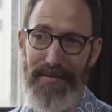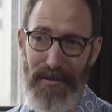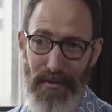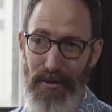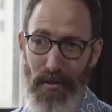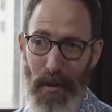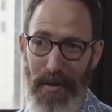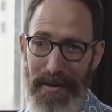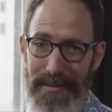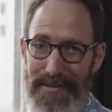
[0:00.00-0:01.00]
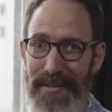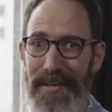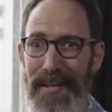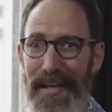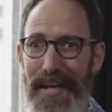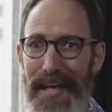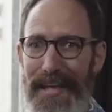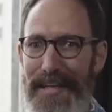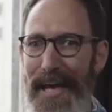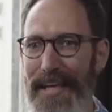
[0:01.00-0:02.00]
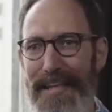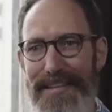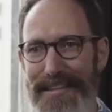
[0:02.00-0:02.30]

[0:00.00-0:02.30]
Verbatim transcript: like, you know, Square Enix, and yet